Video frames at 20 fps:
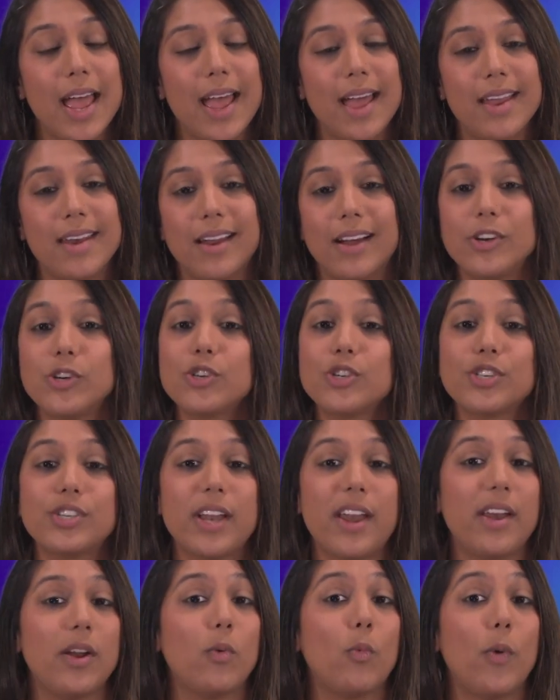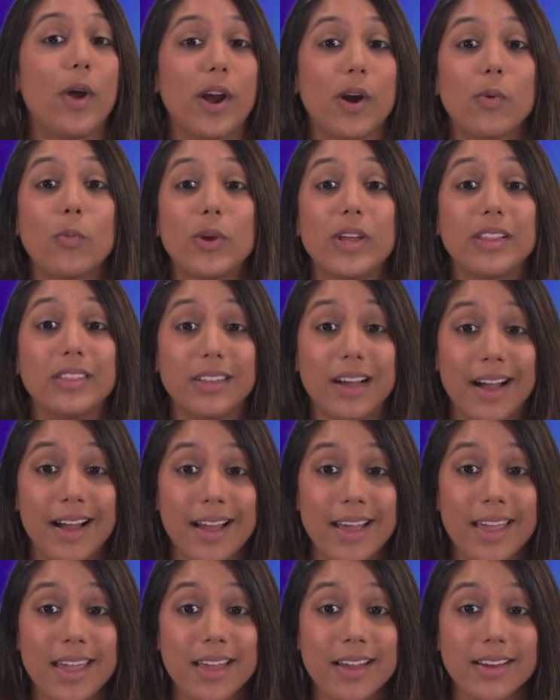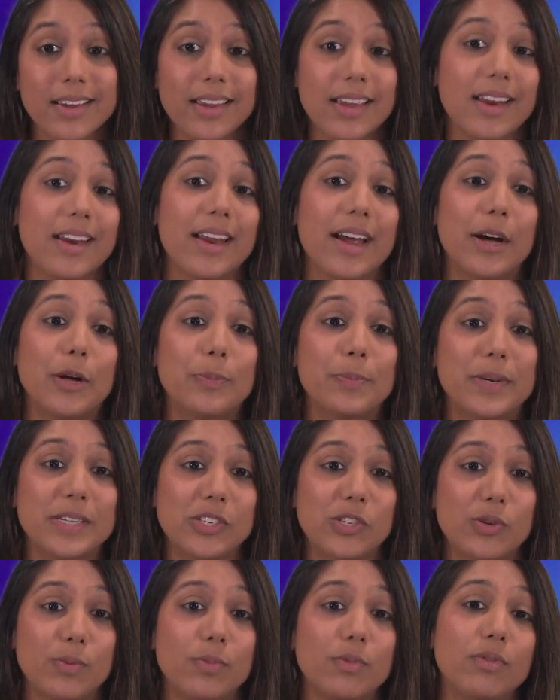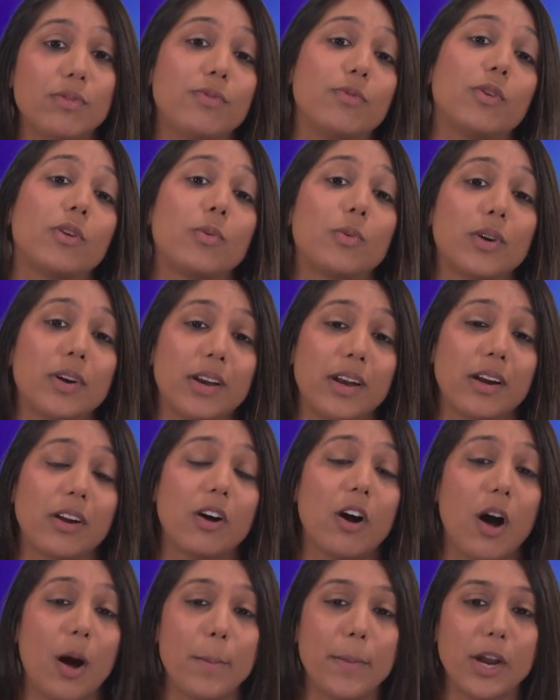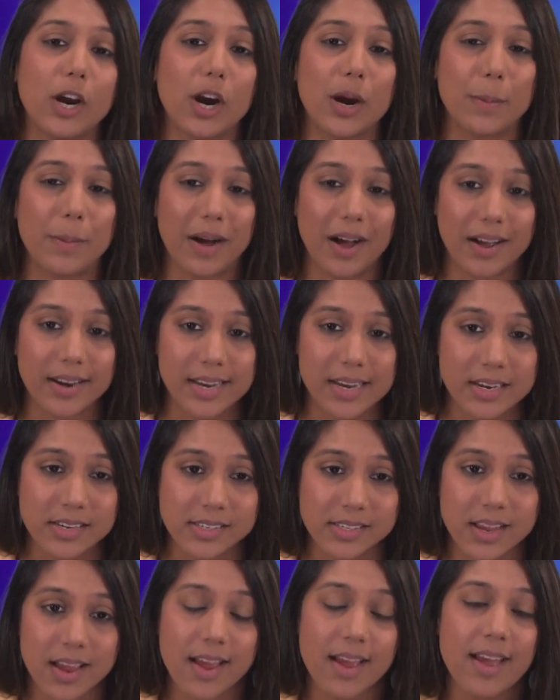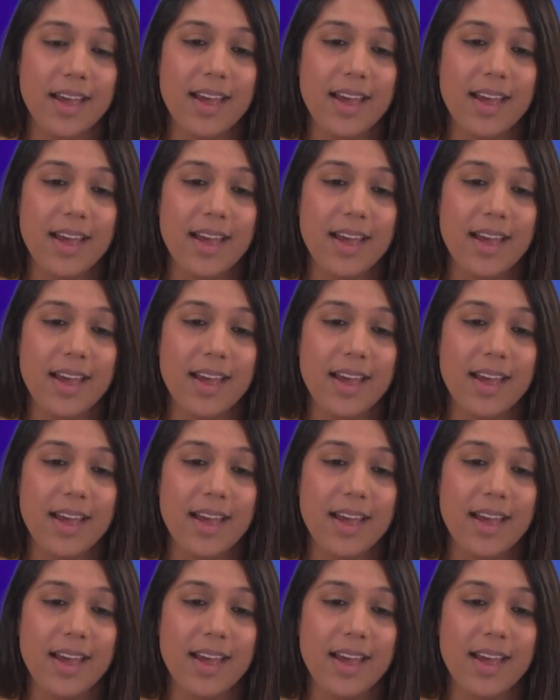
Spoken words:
and understanding where we lie can help us to move forward in calming our bodies